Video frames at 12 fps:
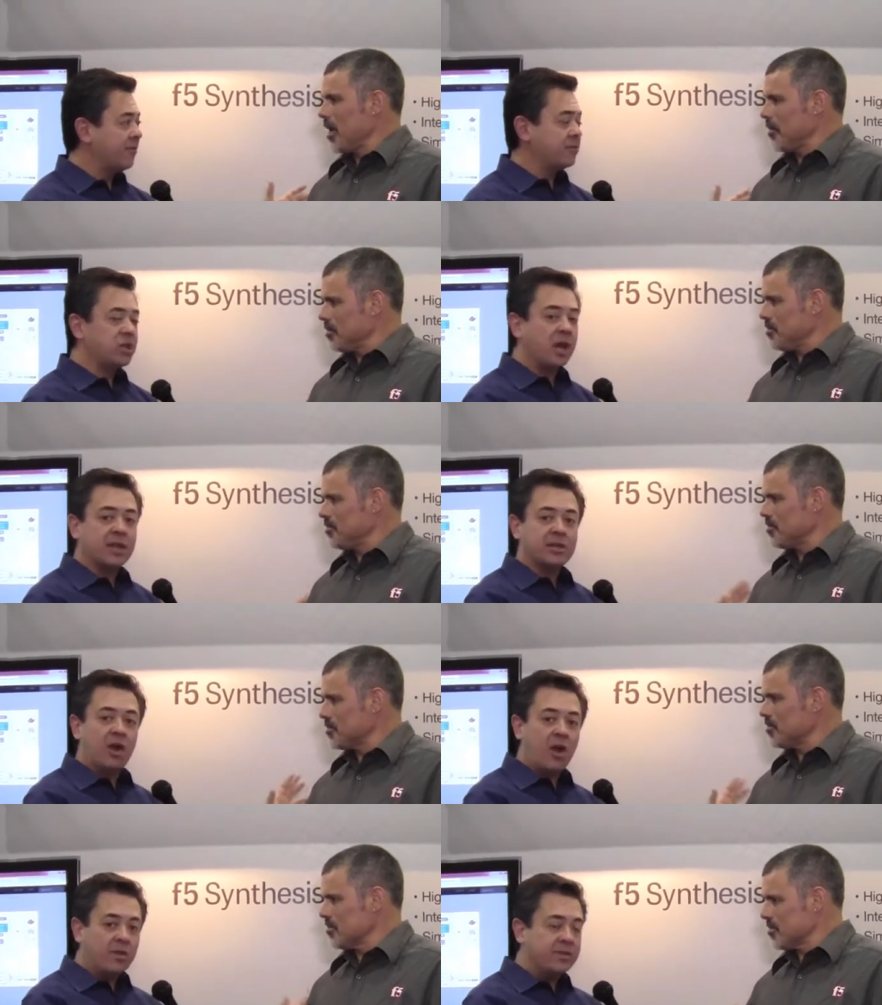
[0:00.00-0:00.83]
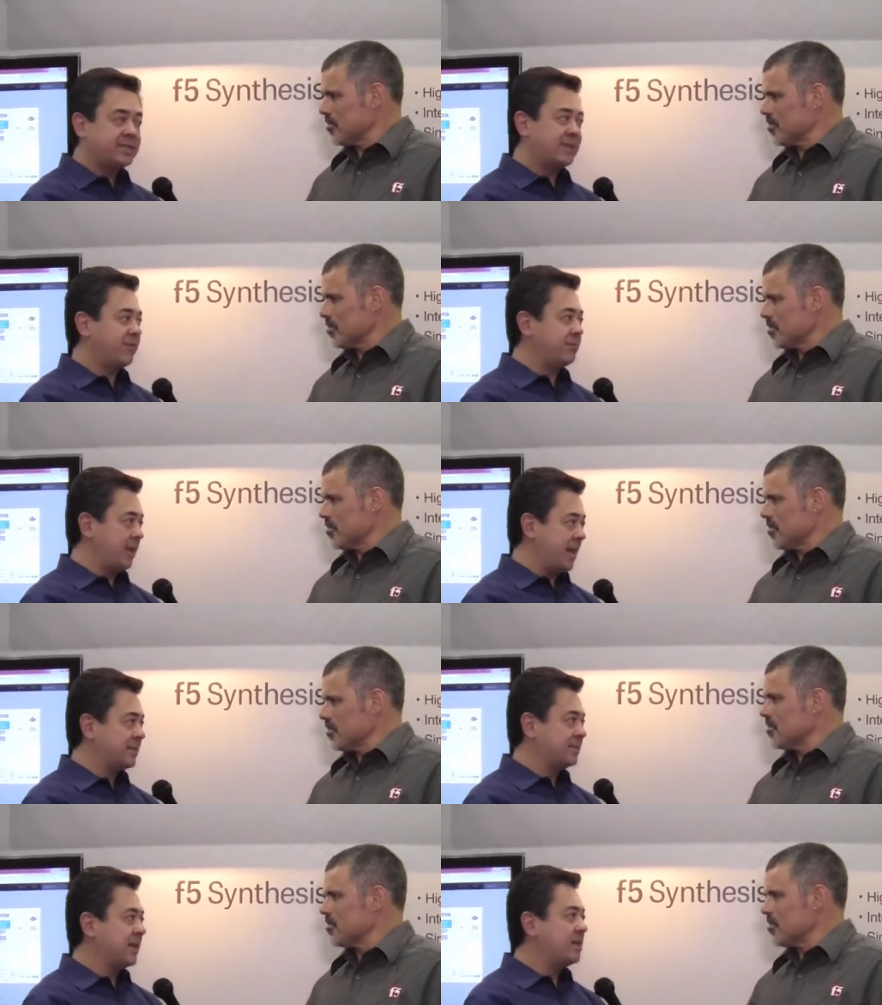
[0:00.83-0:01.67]
Speaker 1: from talking to all these different
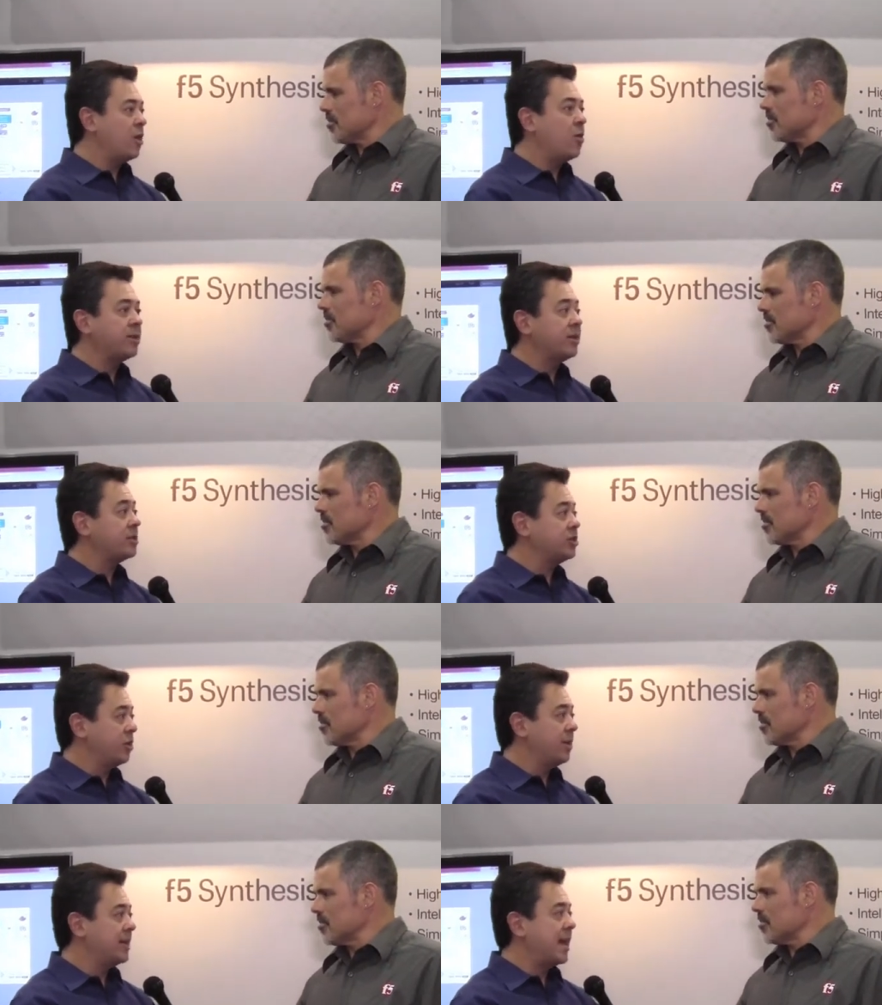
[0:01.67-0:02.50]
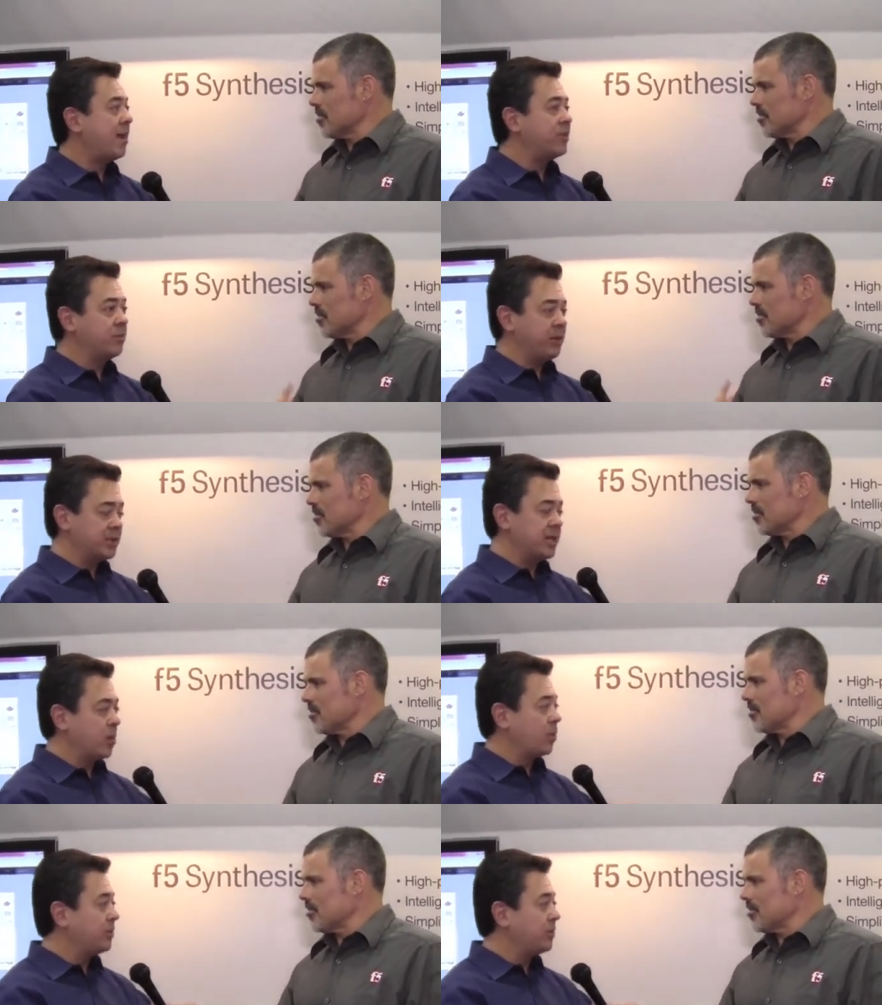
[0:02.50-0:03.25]
banks, and I know what they're doing and how they're building and